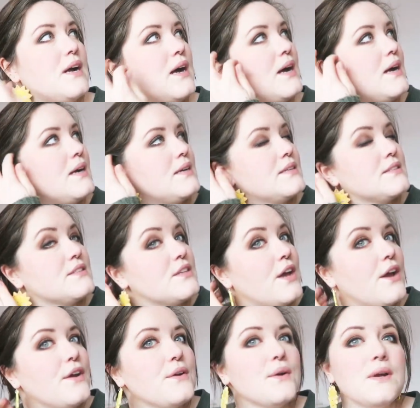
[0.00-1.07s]
Uh,
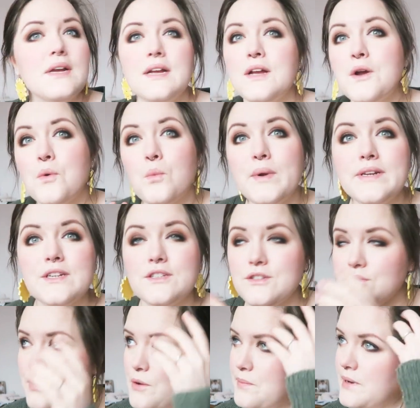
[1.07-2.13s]
so,
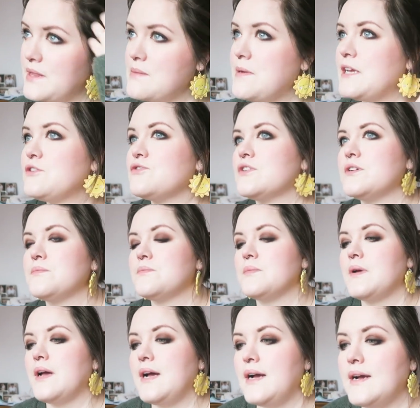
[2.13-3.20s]
windows are open in the
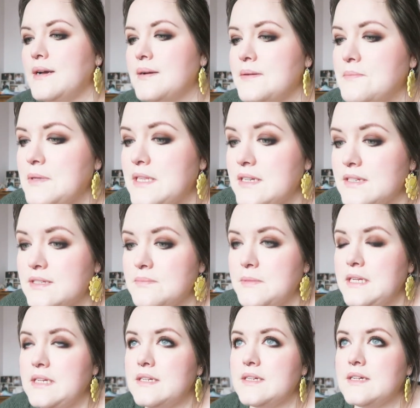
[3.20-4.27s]
bedroom, uh, but that does
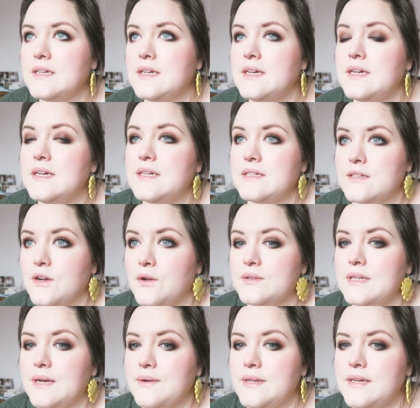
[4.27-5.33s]
mean it's cold
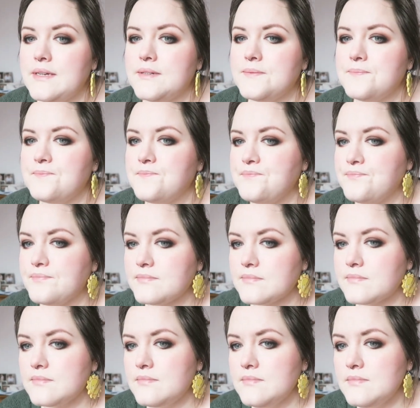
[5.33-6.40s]
down
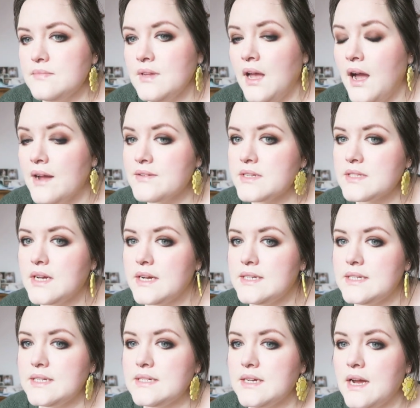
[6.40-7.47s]
here. I
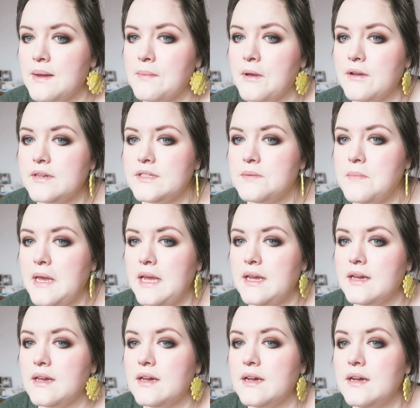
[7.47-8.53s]
decided I'm going to
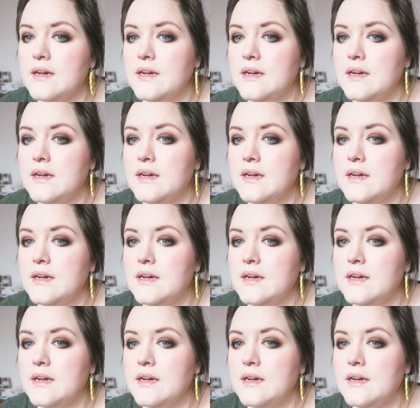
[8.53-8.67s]
make